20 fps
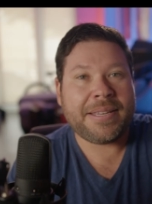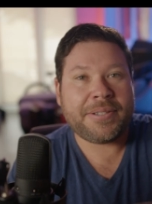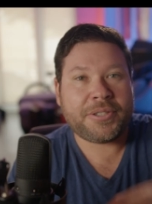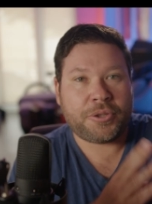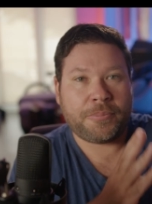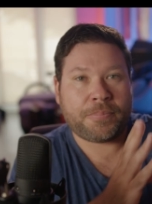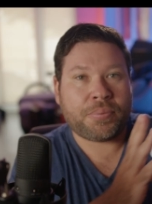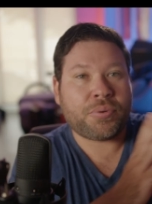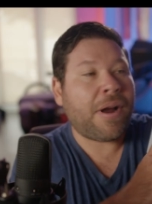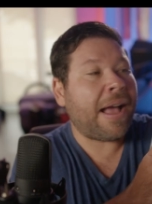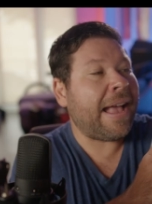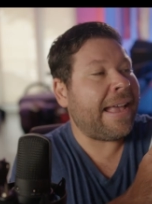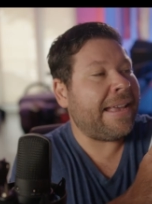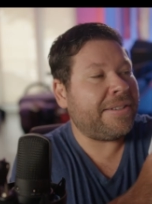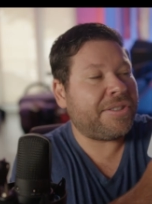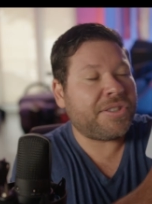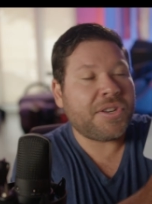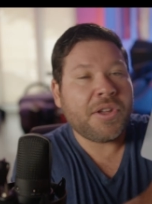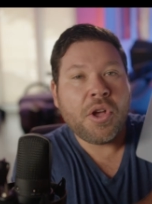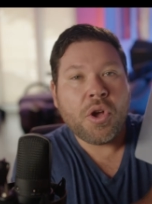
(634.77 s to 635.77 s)

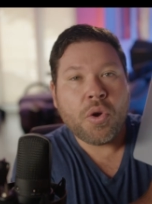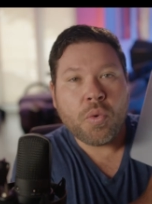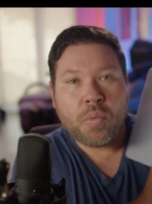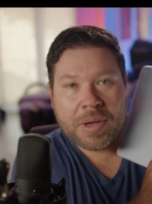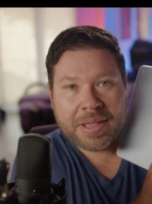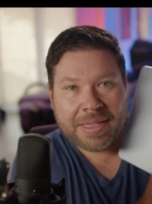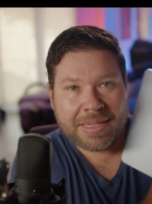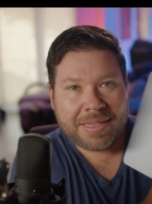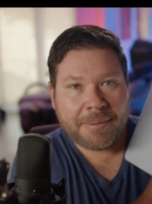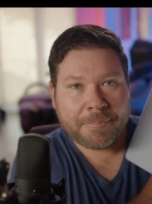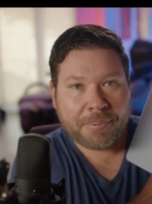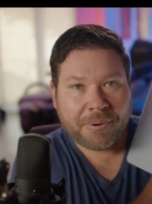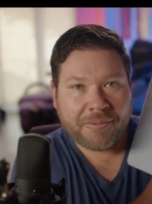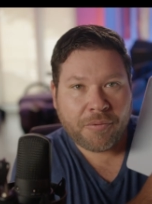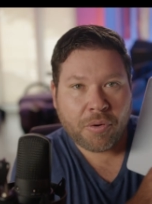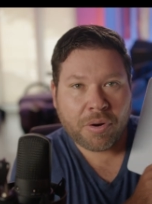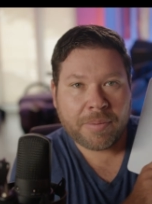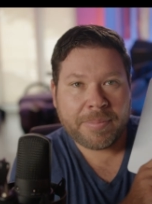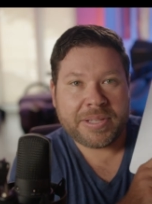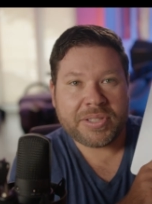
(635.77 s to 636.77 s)
surprised with the
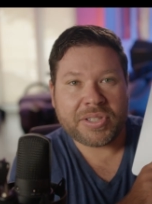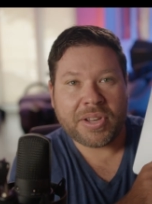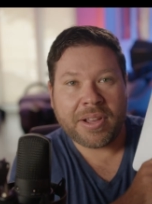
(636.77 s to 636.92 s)
performance